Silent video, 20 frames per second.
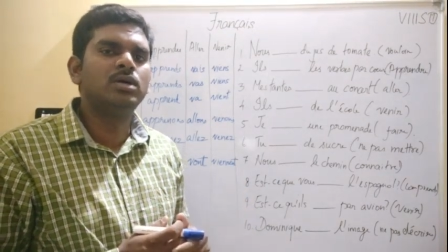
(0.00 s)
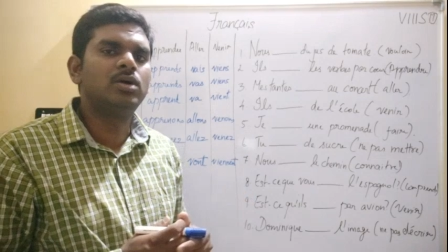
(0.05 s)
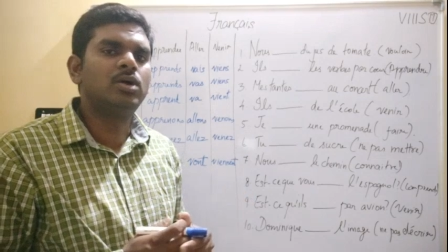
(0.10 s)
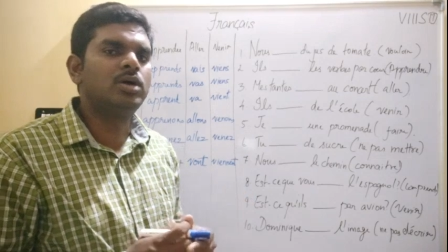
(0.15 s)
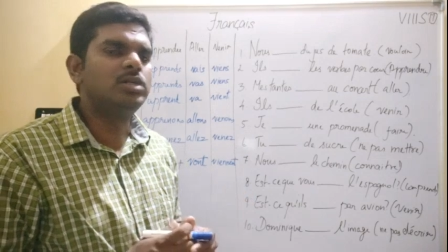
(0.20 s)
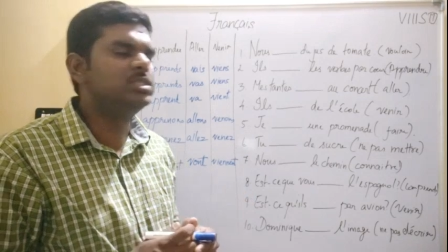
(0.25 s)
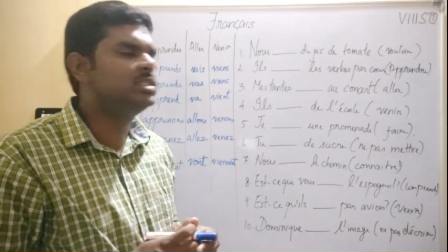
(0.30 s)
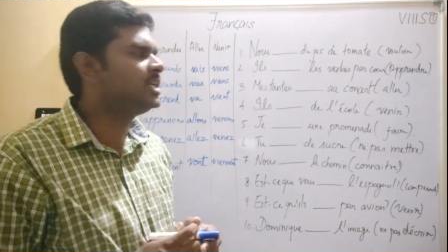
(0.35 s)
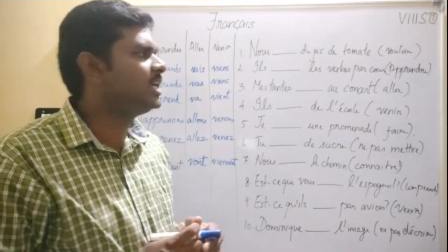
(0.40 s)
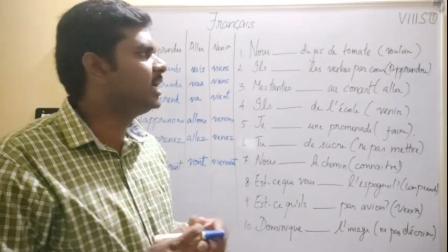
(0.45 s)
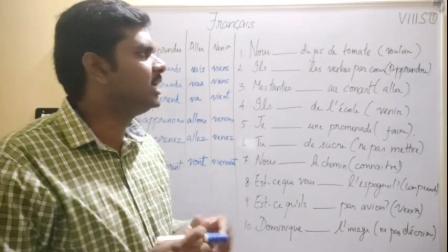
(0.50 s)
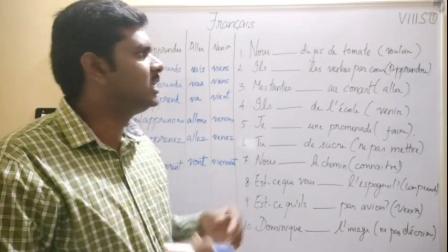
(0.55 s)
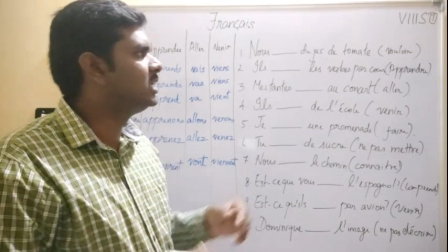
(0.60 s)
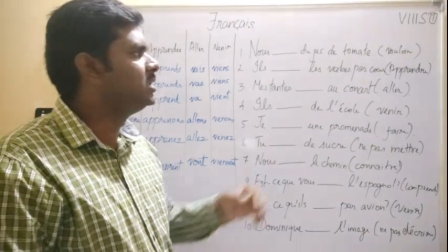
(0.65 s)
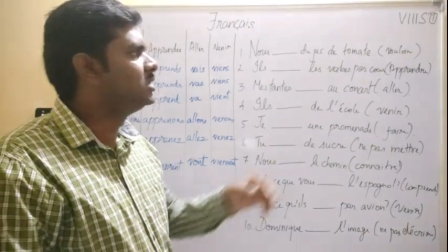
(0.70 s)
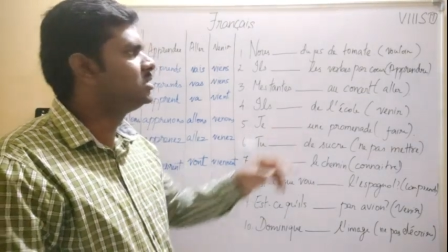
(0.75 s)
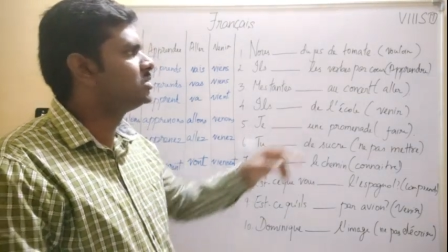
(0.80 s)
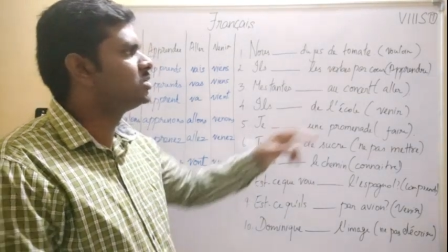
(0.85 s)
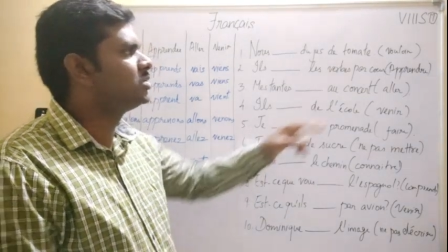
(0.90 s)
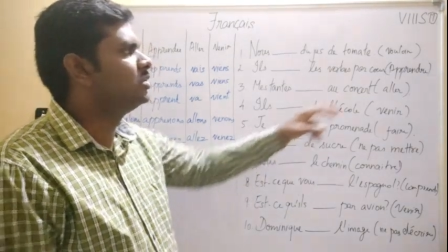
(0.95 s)
conjugate
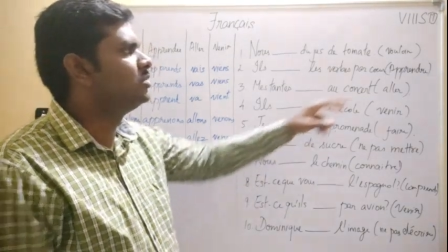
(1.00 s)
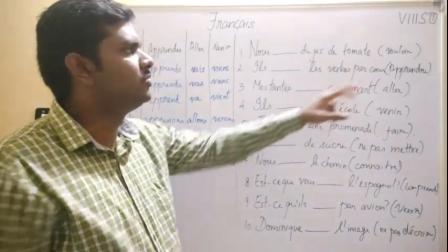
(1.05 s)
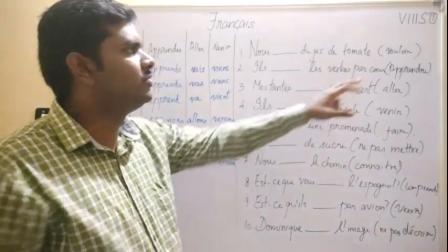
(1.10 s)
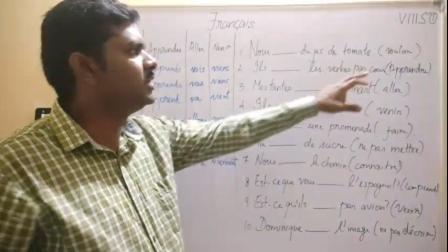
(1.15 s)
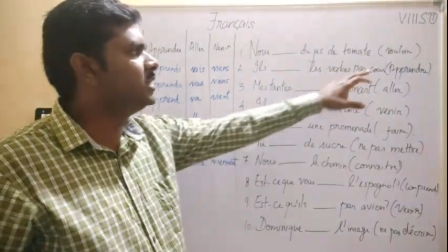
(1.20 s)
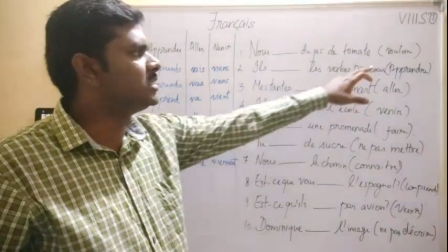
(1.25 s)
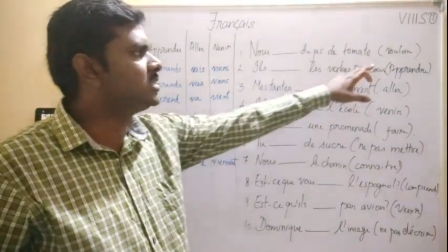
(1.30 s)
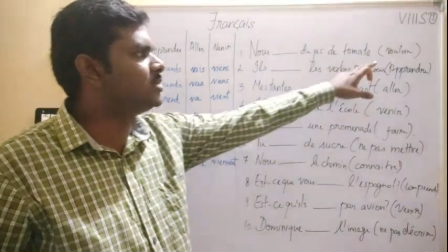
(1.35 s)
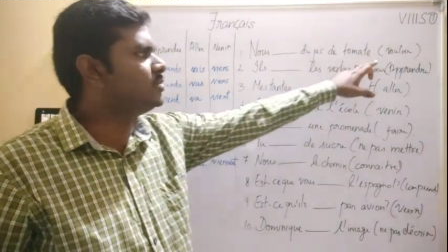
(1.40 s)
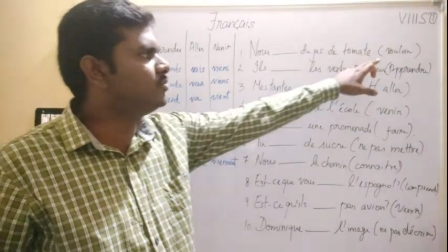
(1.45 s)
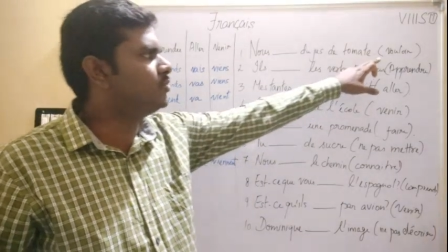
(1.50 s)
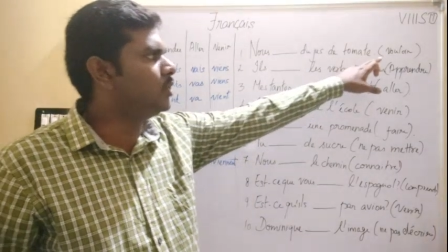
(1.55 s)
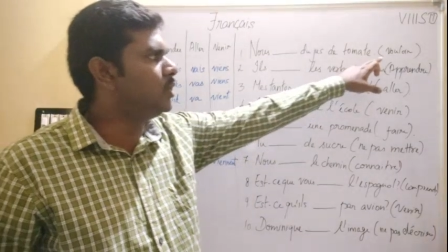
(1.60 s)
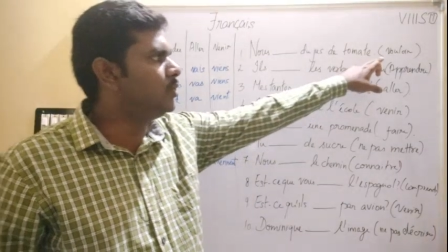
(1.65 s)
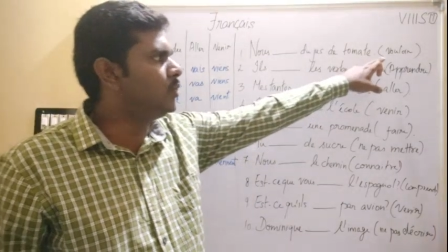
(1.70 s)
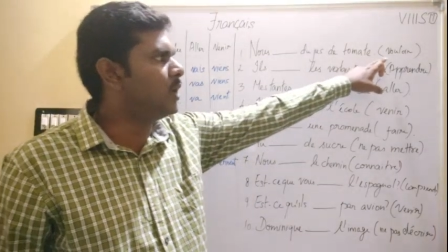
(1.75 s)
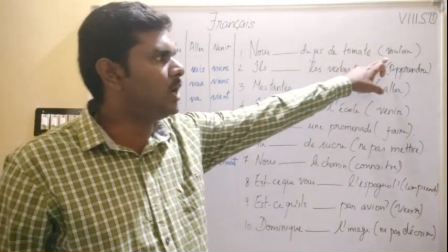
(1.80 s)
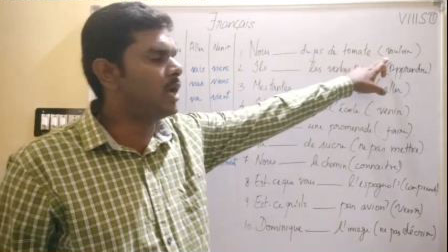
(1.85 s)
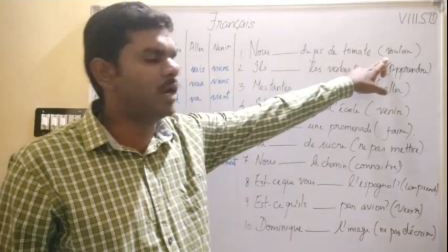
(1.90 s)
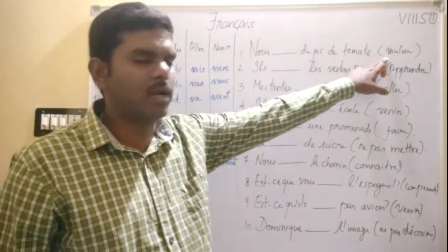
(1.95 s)
it? So first
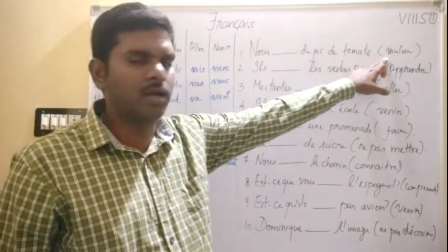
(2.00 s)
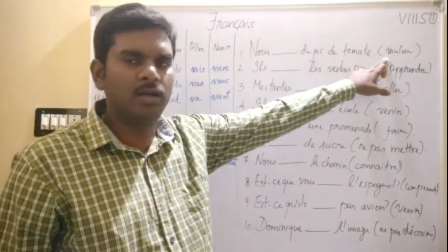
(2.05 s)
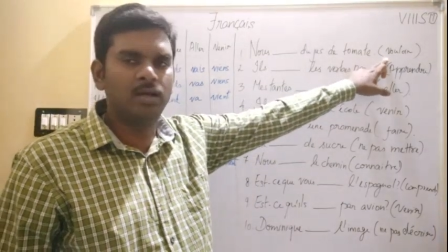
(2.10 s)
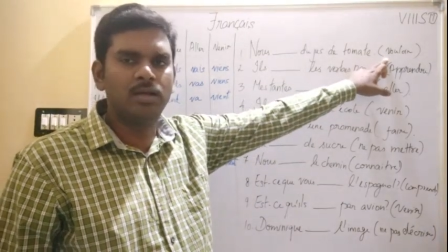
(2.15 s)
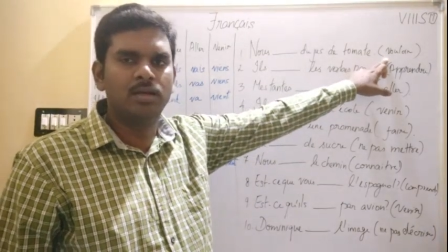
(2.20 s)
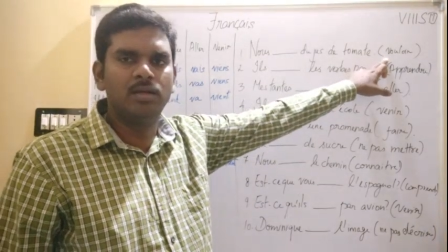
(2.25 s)
vouloir.